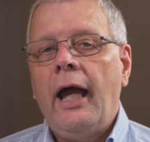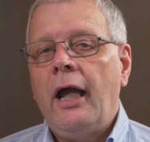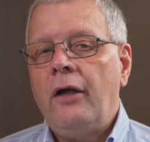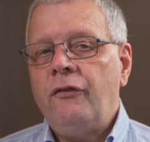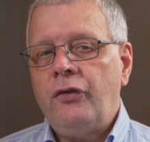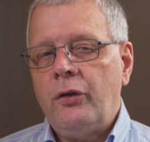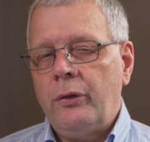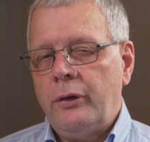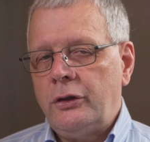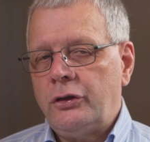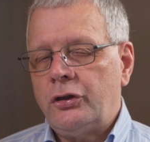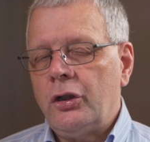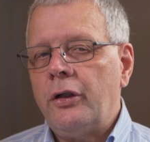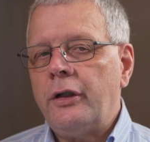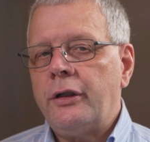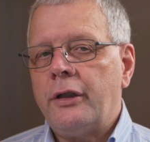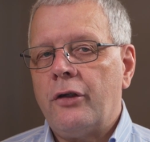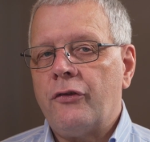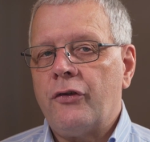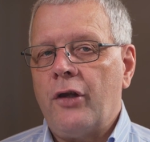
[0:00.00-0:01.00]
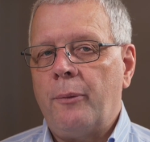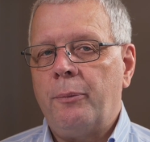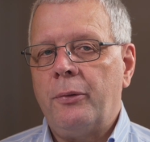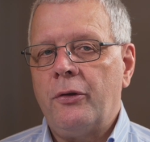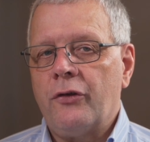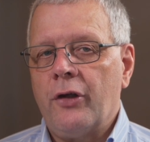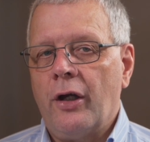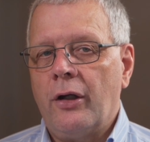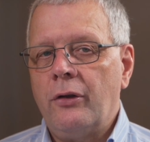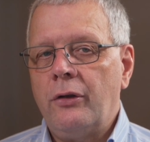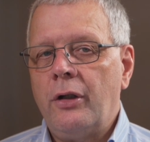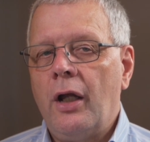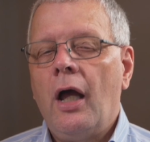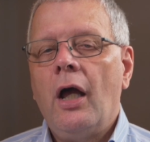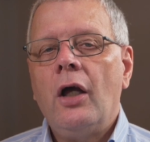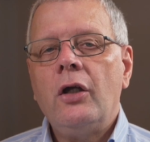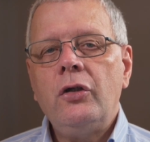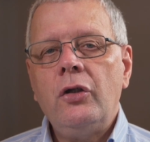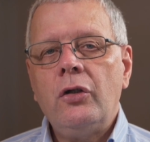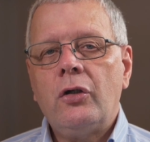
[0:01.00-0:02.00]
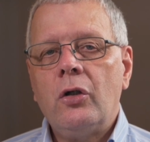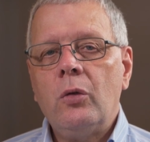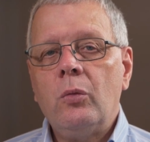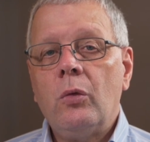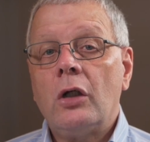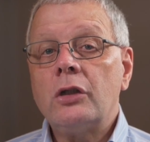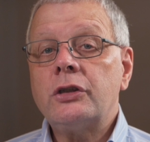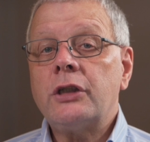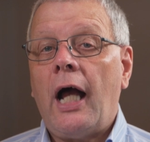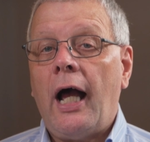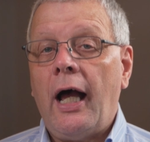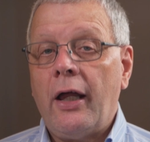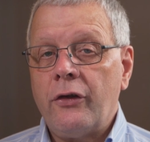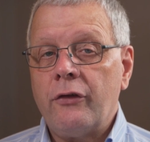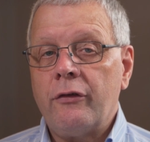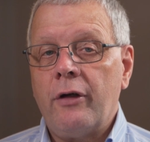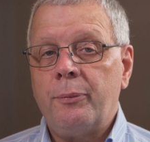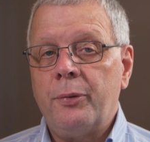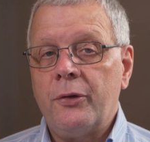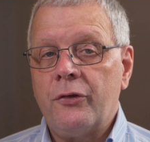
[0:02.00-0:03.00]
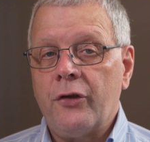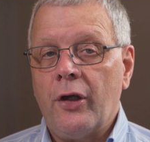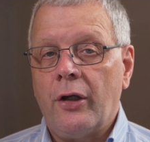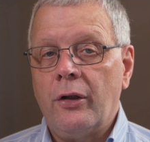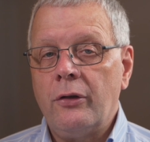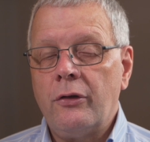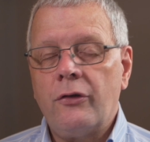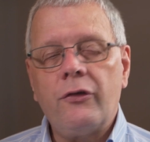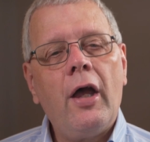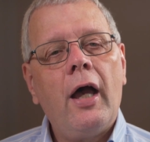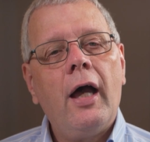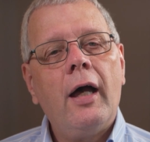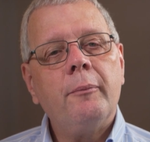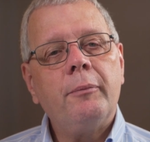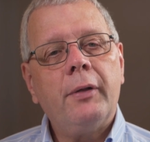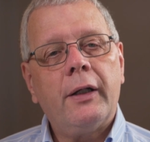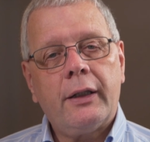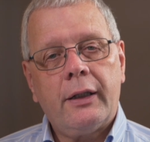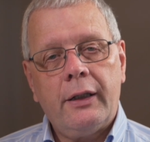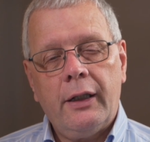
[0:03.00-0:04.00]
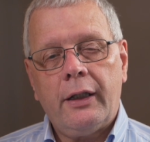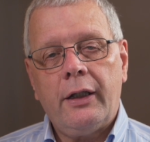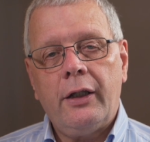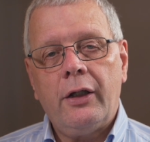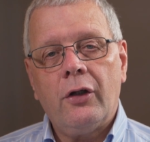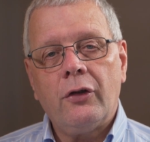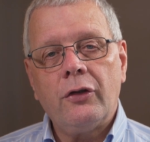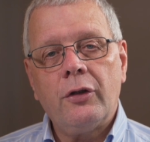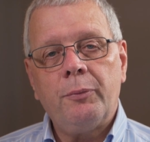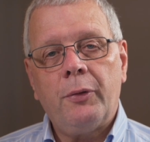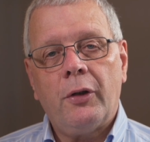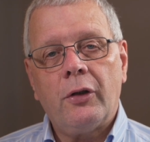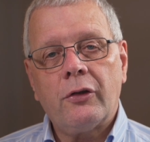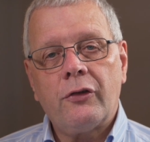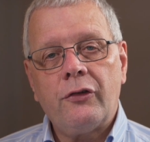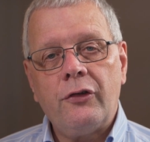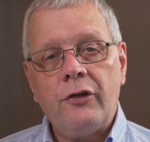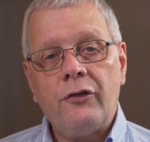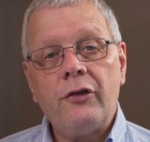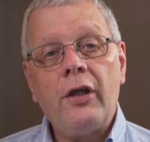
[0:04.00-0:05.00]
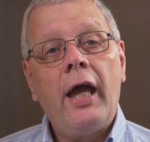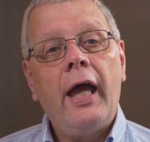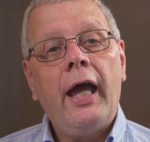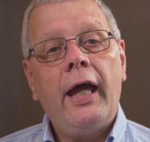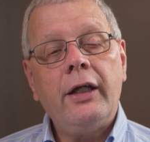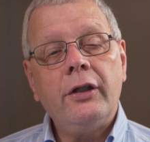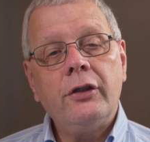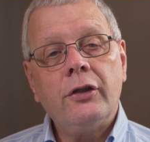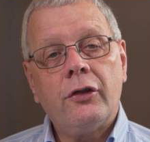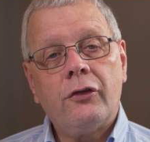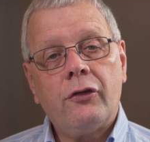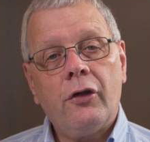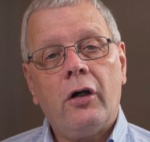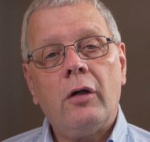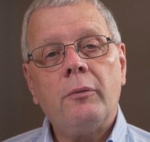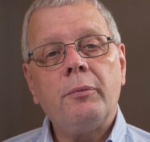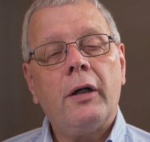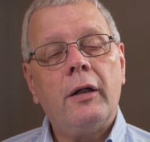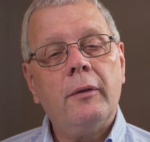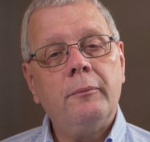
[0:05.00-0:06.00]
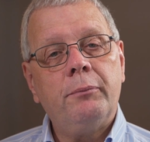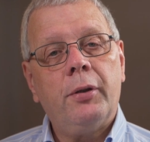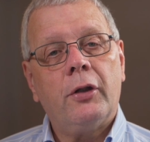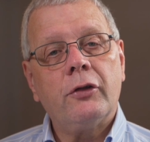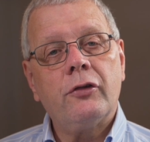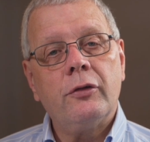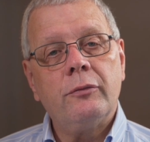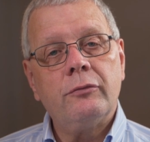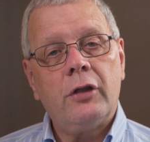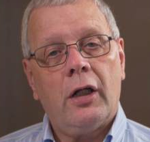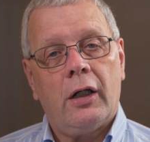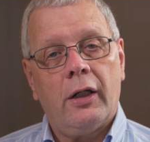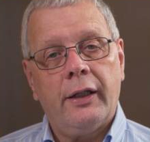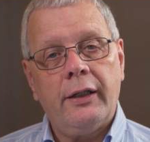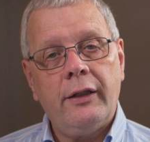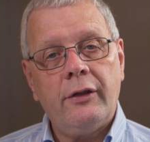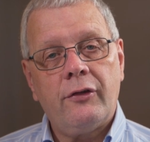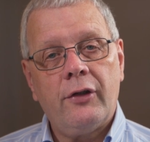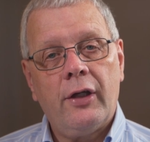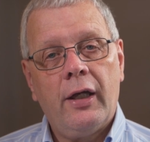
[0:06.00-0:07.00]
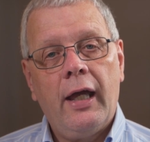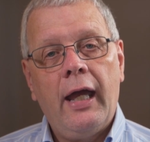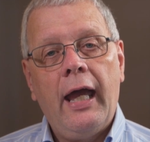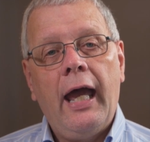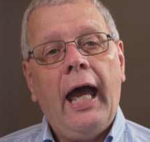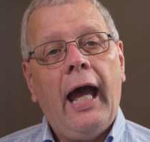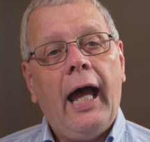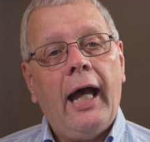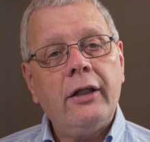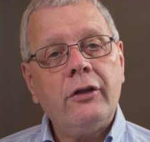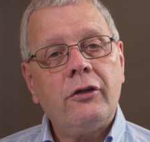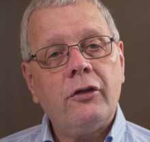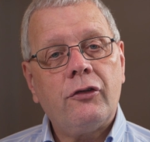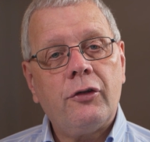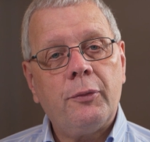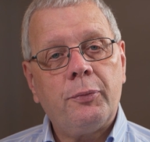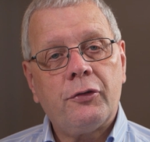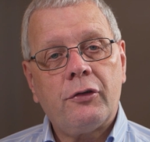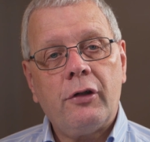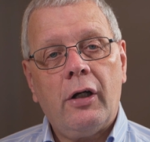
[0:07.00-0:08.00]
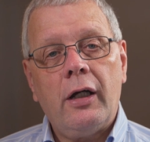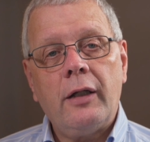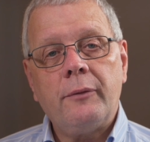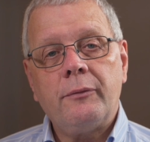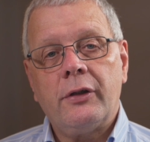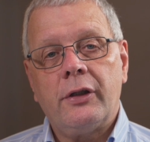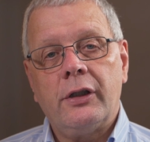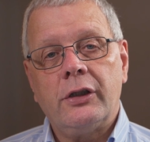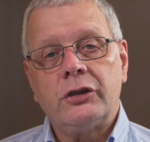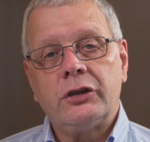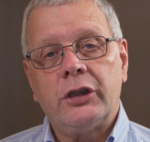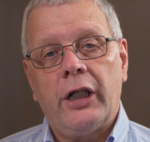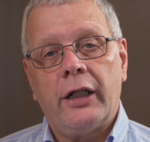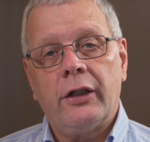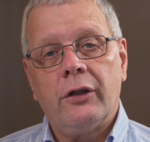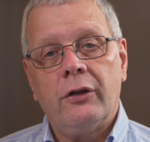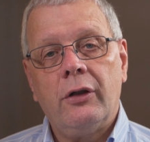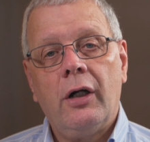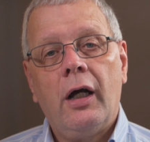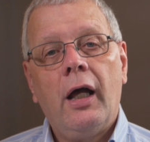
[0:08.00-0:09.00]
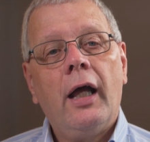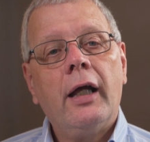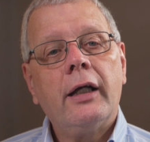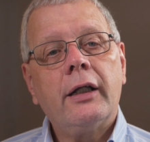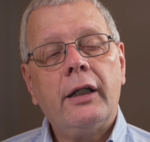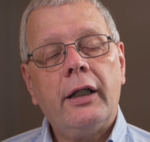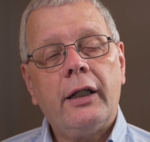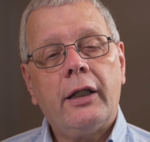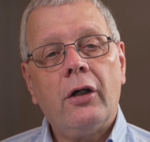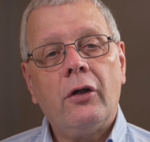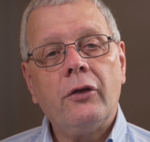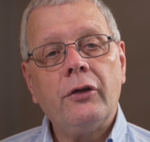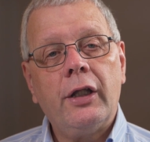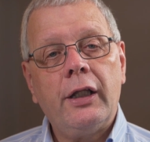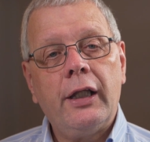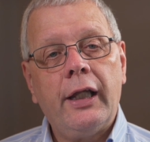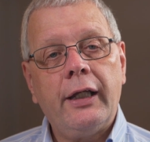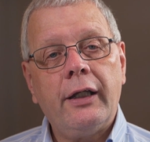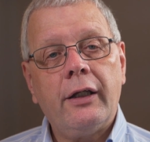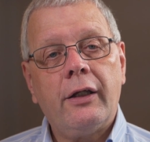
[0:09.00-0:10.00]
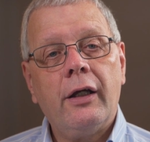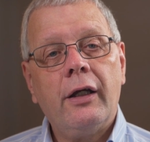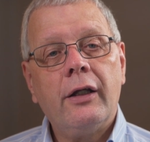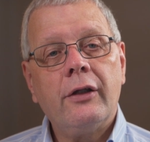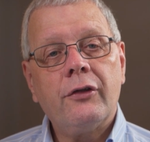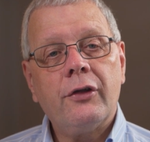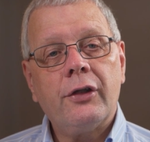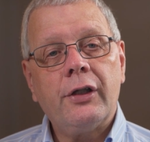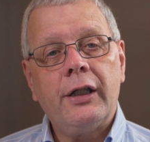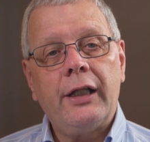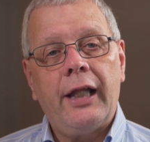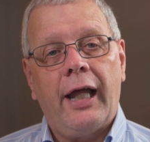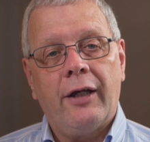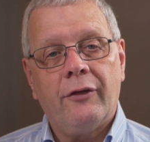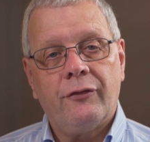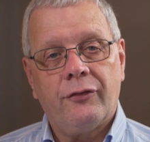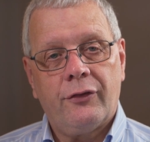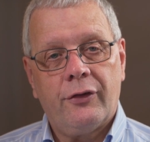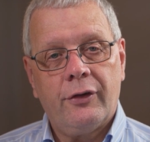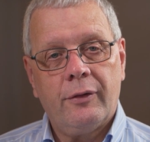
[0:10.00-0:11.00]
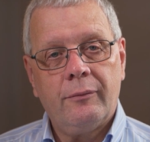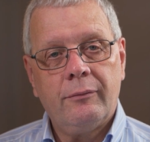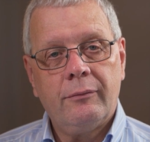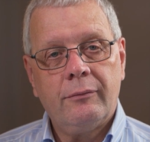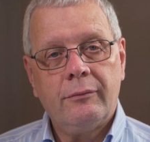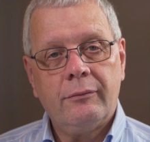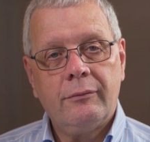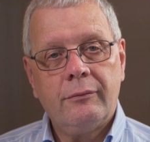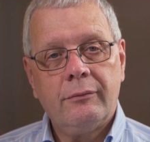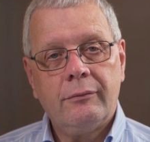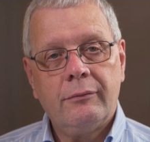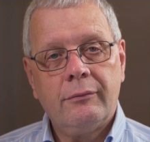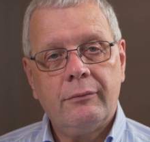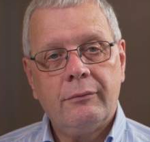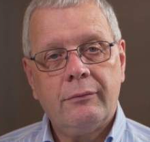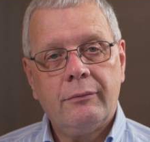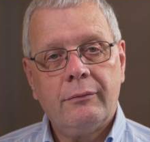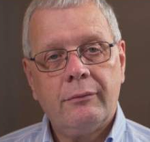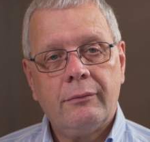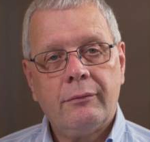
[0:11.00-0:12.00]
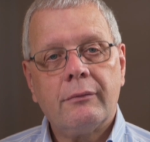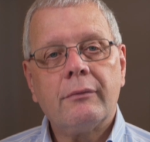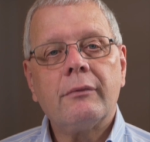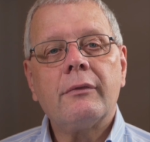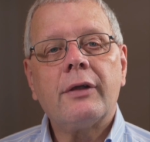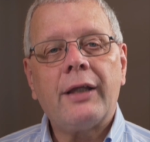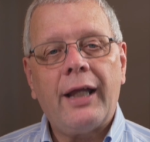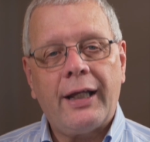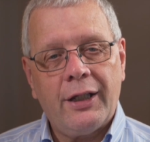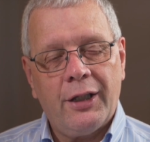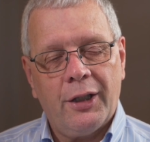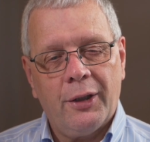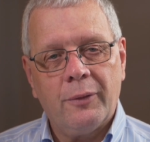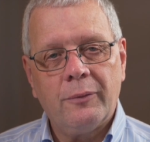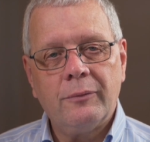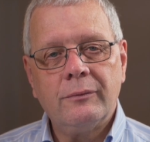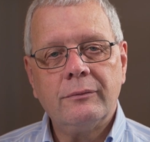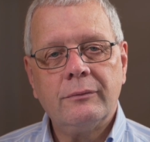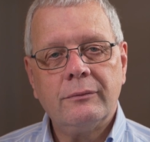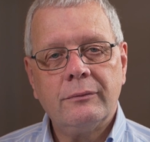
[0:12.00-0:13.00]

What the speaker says: If you enjoyed this episode, you can watch other episodes by clicking on the boxes in the top and bottom right, and to subscribe to this channel, click on the link to the left. Thank you.